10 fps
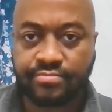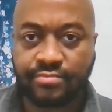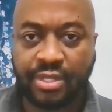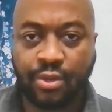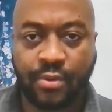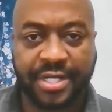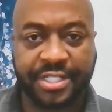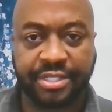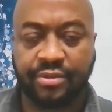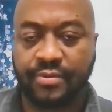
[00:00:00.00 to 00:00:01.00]
who wants
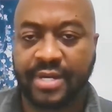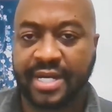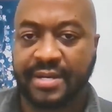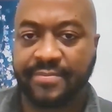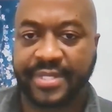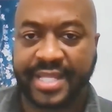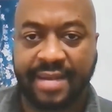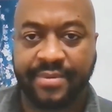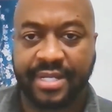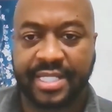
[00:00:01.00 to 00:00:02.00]
to
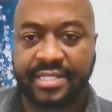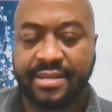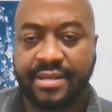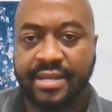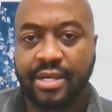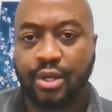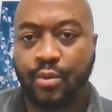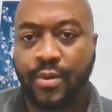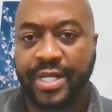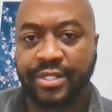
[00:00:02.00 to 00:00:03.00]
stop us, who
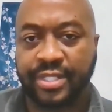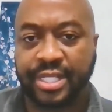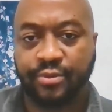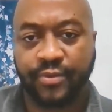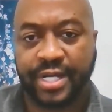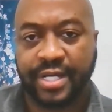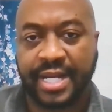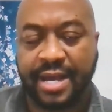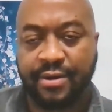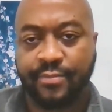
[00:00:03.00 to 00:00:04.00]
wants to derail
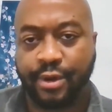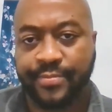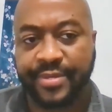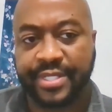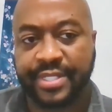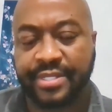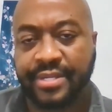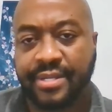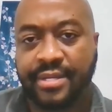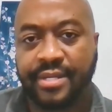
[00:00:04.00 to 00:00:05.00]
our purpose.
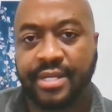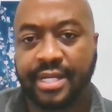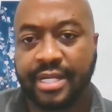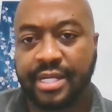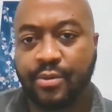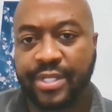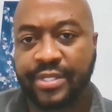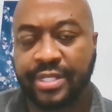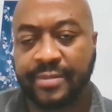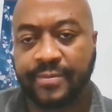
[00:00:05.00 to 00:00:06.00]
He wants to
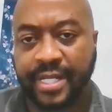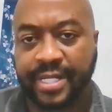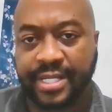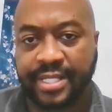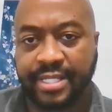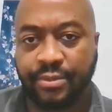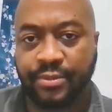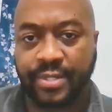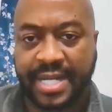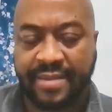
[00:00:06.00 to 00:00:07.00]
defeat us, so
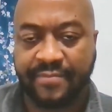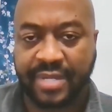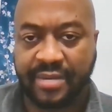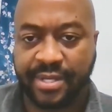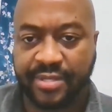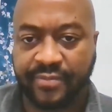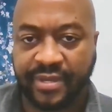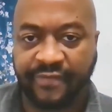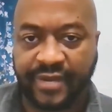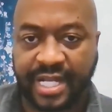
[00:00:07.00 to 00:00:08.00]
we'll not be able to be
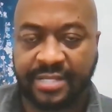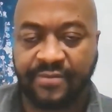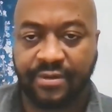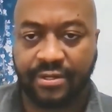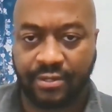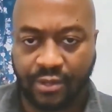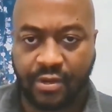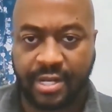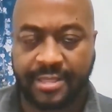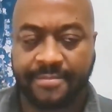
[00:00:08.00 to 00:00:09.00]
effective for the
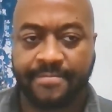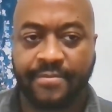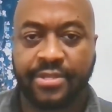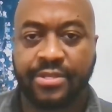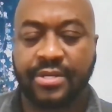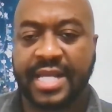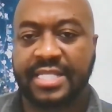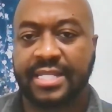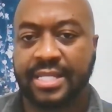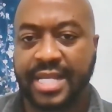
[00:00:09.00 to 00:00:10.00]
Lord. So
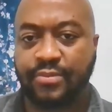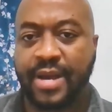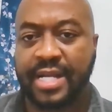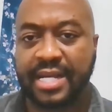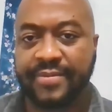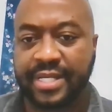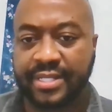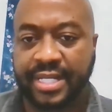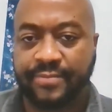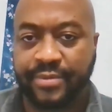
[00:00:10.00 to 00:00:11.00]
that's why I came here
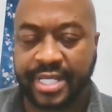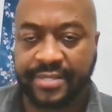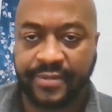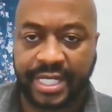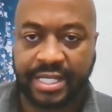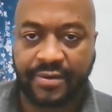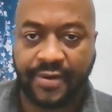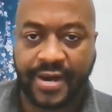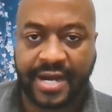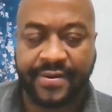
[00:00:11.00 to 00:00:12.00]
today and put this
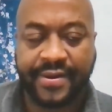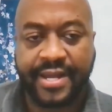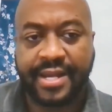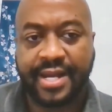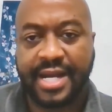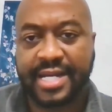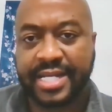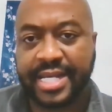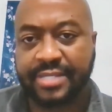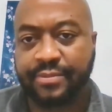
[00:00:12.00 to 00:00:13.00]
video out. I
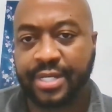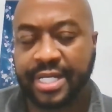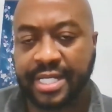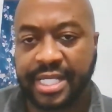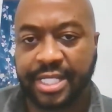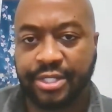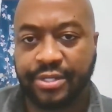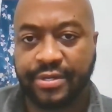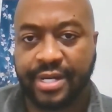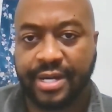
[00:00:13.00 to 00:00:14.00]
desperately need
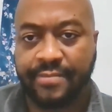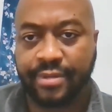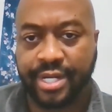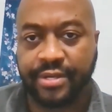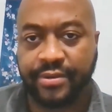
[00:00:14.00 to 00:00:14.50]
your prayer.